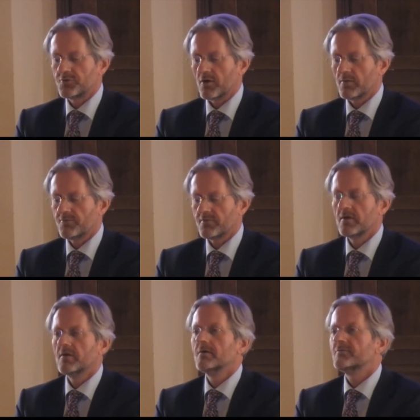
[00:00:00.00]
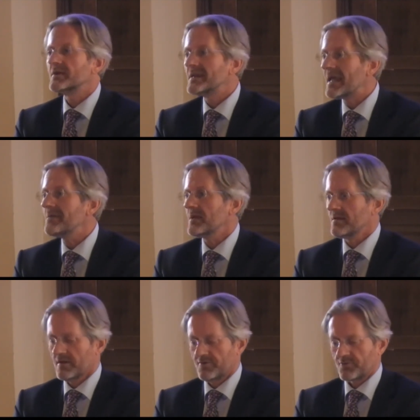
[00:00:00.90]
terms for
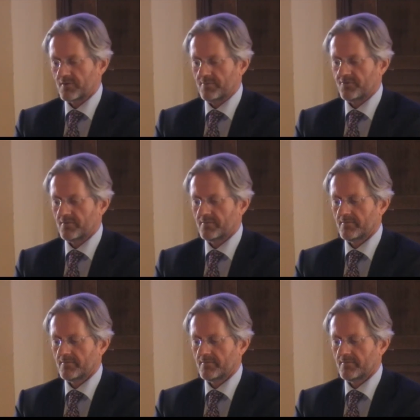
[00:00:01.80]
naming these scripts.